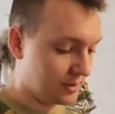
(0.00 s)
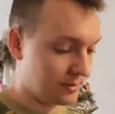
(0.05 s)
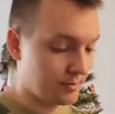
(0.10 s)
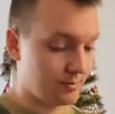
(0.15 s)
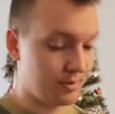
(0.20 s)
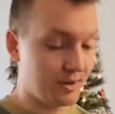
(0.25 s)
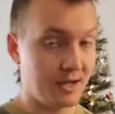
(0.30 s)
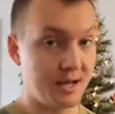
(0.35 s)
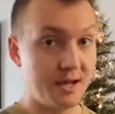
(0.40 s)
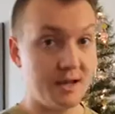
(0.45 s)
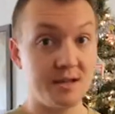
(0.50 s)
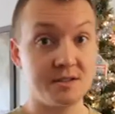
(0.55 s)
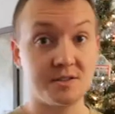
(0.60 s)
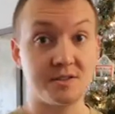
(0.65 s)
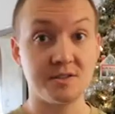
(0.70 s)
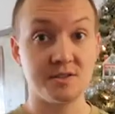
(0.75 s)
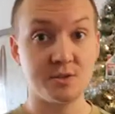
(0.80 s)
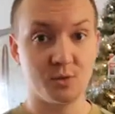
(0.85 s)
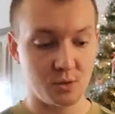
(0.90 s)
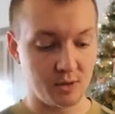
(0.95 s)
but
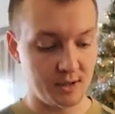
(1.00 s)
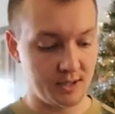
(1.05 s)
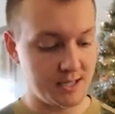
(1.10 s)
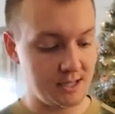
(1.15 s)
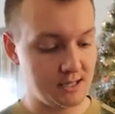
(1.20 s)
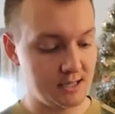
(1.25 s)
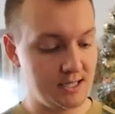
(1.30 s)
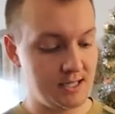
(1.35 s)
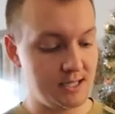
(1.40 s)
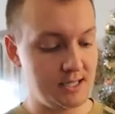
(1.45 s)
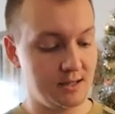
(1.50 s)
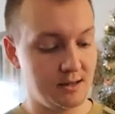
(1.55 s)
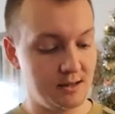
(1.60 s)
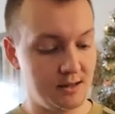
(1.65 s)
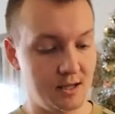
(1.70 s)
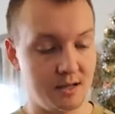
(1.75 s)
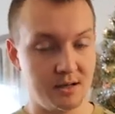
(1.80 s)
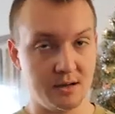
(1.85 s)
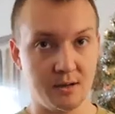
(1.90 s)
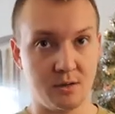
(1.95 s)
historically
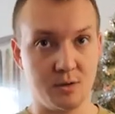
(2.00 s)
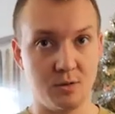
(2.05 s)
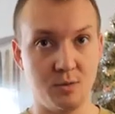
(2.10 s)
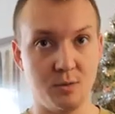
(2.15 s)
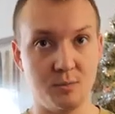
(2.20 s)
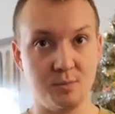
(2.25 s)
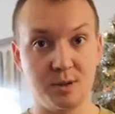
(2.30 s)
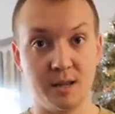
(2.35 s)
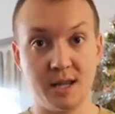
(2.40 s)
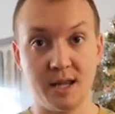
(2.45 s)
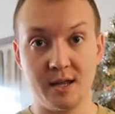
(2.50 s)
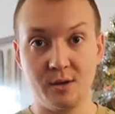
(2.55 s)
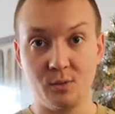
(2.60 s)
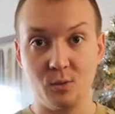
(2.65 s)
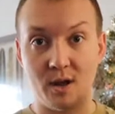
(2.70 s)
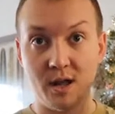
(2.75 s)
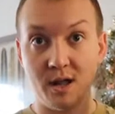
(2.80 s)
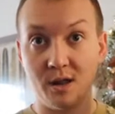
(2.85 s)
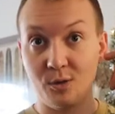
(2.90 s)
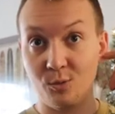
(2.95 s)
they don't play
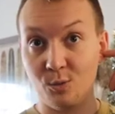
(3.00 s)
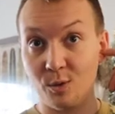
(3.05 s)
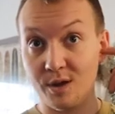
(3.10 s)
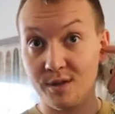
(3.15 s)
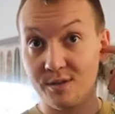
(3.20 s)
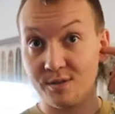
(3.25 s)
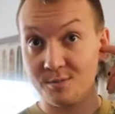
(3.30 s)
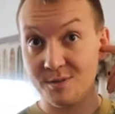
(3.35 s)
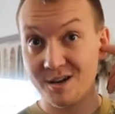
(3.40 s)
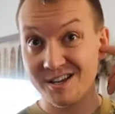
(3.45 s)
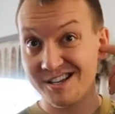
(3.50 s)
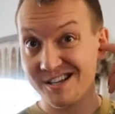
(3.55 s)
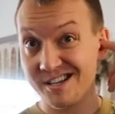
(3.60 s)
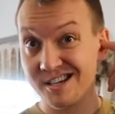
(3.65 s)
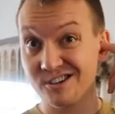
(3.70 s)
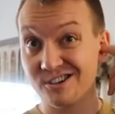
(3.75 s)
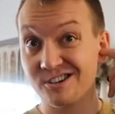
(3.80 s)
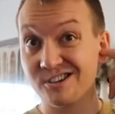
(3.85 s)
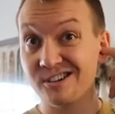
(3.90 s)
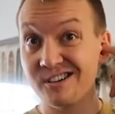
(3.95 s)
well with my
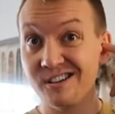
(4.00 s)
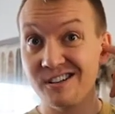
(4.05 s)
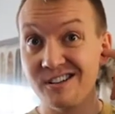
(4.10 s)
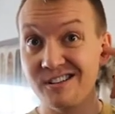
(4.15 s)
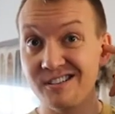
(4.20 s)
ear.